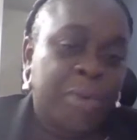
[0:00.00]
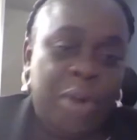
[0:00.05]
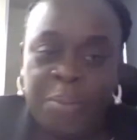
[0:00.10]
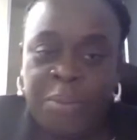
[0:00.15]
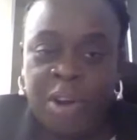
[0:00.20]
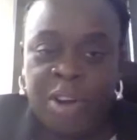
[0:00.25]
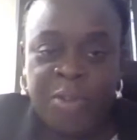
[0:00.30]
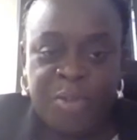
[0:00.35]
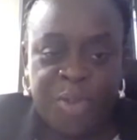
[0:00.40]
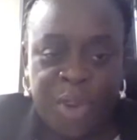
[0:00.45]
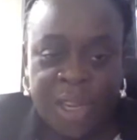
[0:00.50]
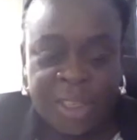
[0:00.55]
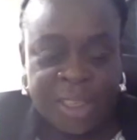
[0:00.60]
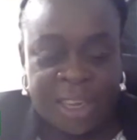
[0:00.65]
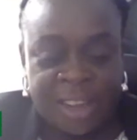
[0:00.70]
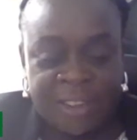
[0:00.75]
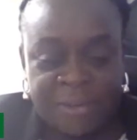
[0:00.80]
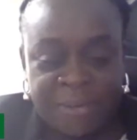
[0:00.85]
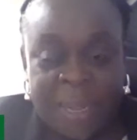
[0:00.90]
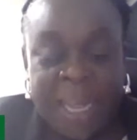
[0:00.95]
number of years
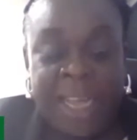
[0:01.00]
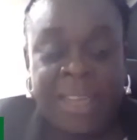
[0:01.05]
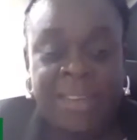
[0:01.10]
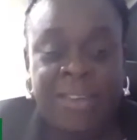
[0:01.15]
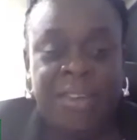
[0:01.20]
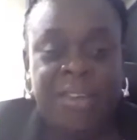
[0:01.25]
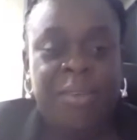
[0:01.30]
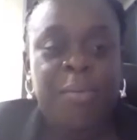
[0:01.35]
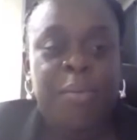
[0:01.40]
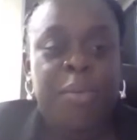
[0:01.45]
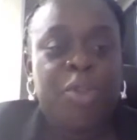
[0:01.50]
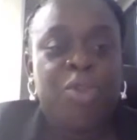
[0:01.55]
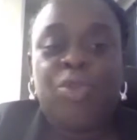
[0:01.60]
have passed,